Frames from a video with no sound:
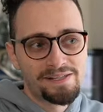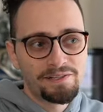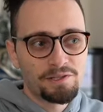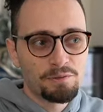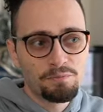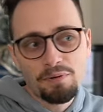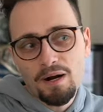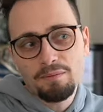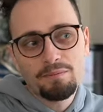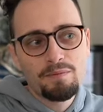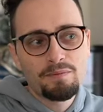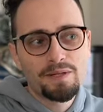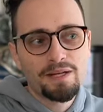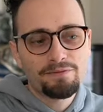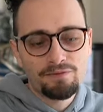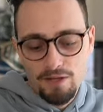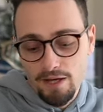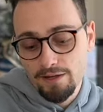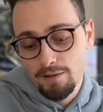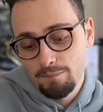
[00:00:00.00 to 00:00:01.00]
You probably
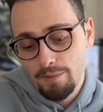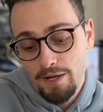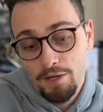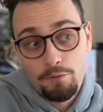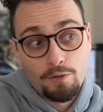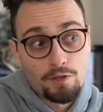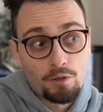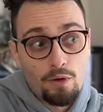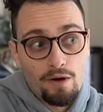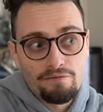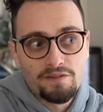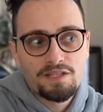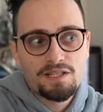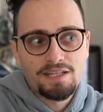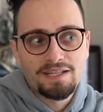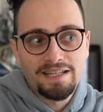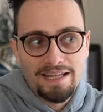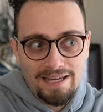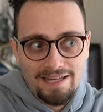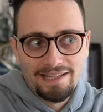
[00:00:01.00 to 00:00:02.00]
have to, and uh, by the way, you
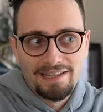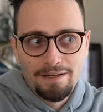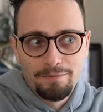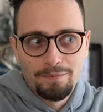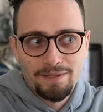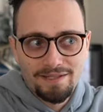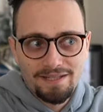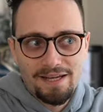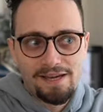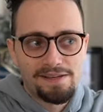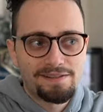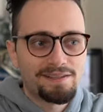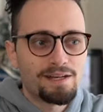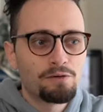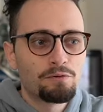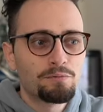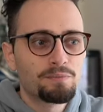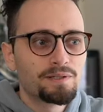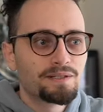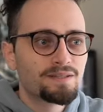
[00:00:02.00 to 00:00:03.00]
obviously can't let me take.
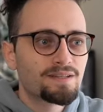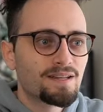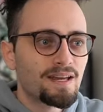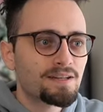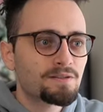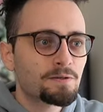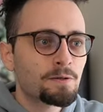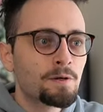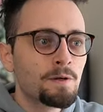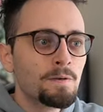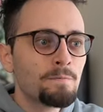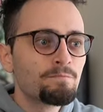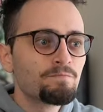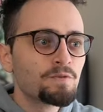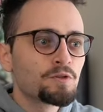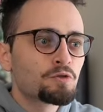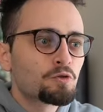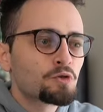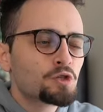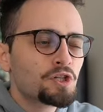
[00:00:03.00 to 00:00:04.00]
That would be a disaster.
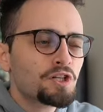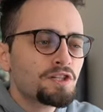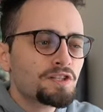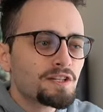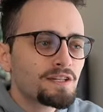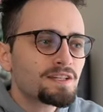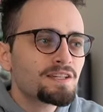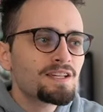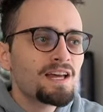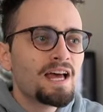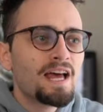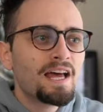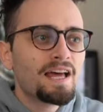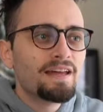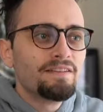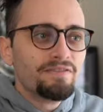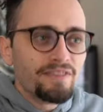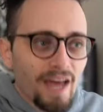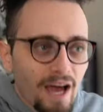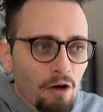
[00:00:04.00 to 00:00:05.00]
So g6,
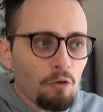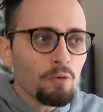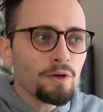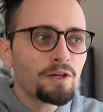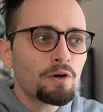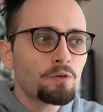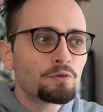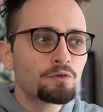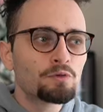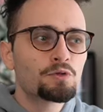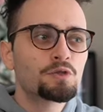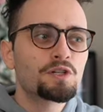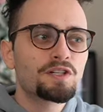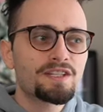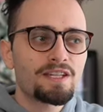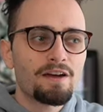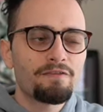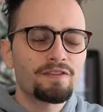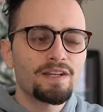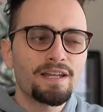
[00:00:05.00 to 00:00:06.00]
and now we go to
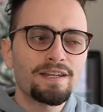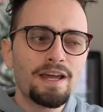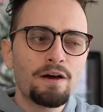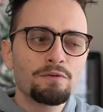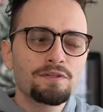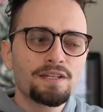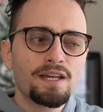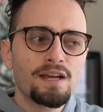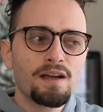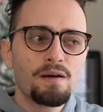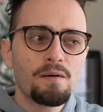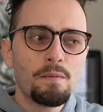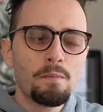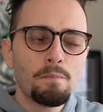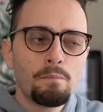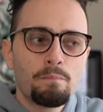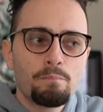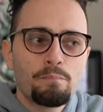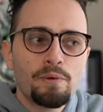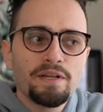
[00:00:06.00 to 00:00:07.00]
g7. And now it's like,
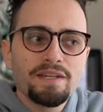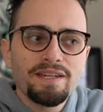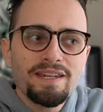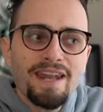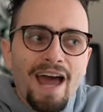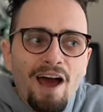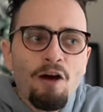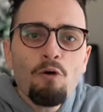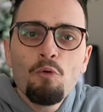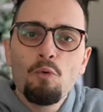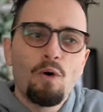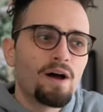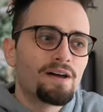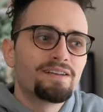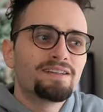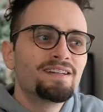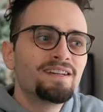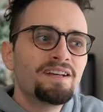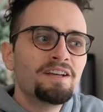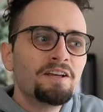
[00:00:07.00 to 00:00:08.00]
but now
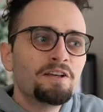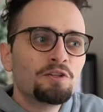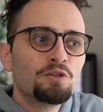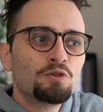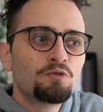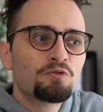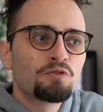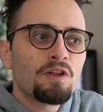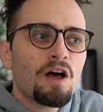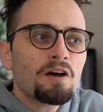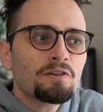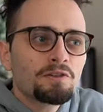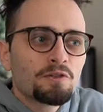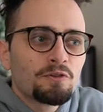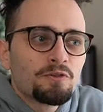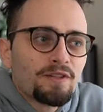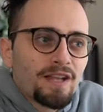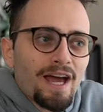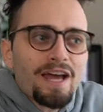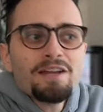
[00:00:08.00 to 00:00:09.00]
what? You've locked
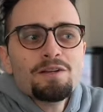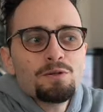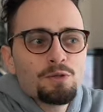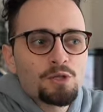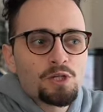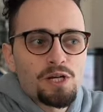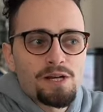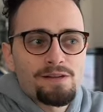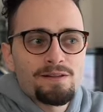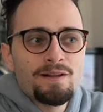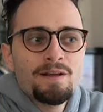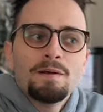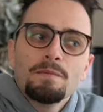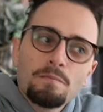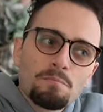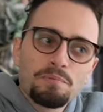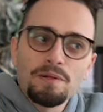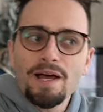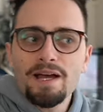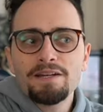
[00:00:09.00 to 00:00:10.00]
your knight in jail.
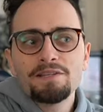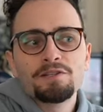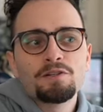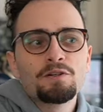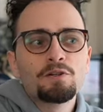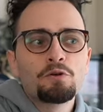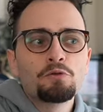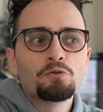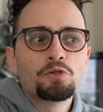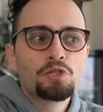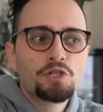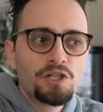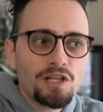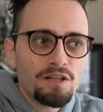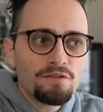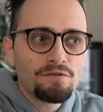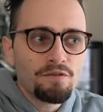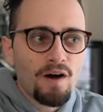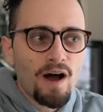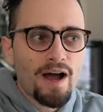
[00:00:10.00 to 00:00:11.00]
Black is going to go
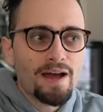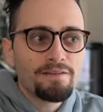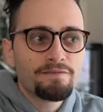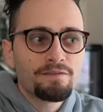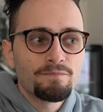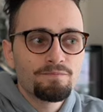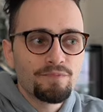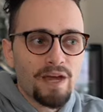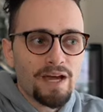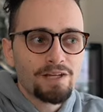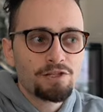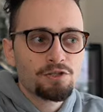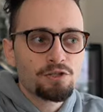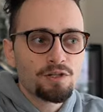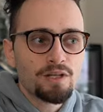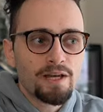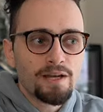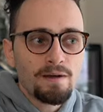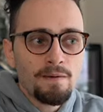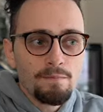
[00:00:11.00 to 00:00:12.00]
g5, knight,
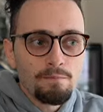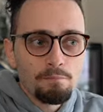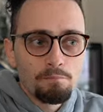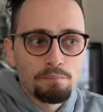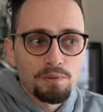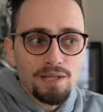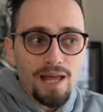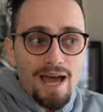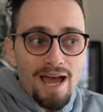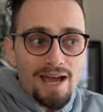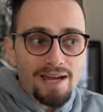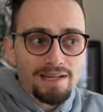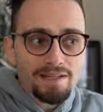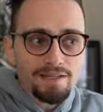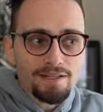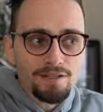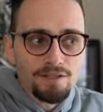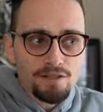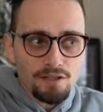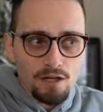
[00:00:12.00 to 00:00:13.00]
like, black
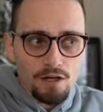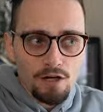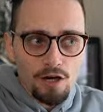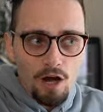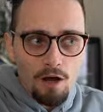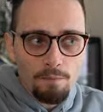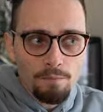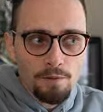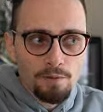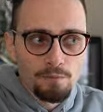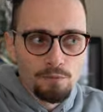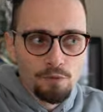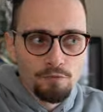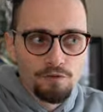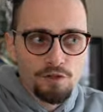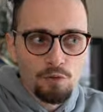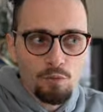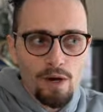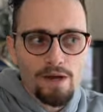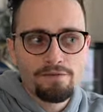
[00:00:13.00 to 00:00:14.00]
is a couple
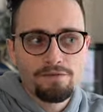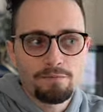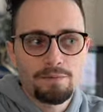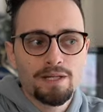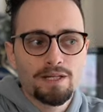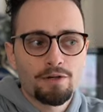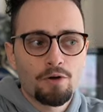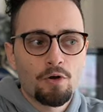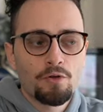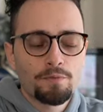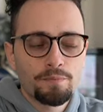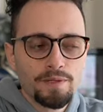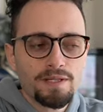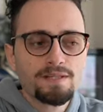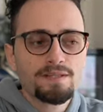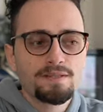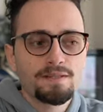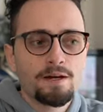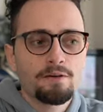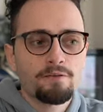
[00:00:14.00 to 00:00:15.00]
moves away from getting all the
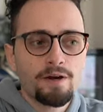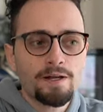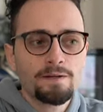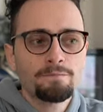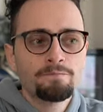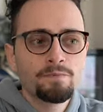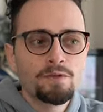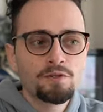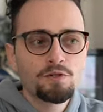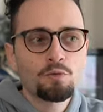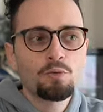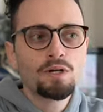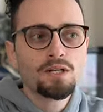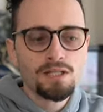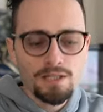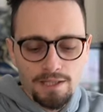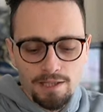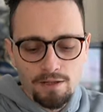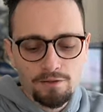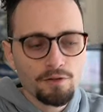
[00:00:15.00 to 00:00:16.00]
pieces out, right? So what
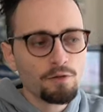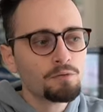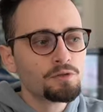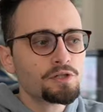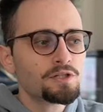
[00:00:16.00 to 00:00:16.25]
does Leela do?